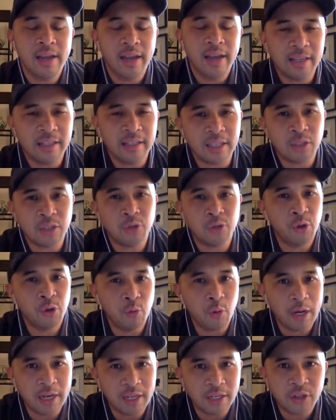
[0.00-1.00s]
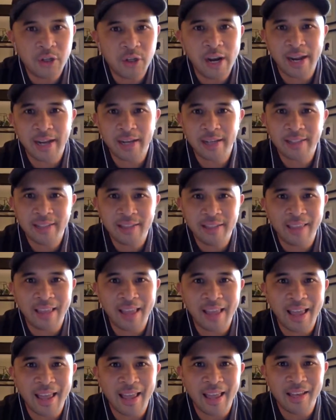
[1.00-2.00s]
and that's who you want to attract
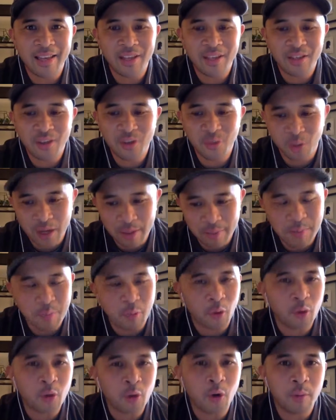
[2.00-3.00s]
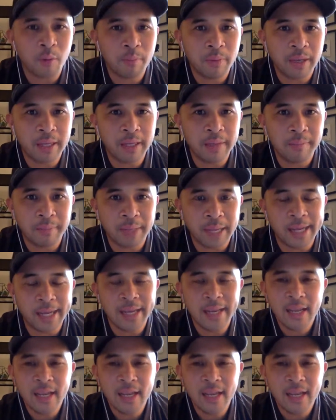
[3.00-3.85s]
then you want to be more corporate but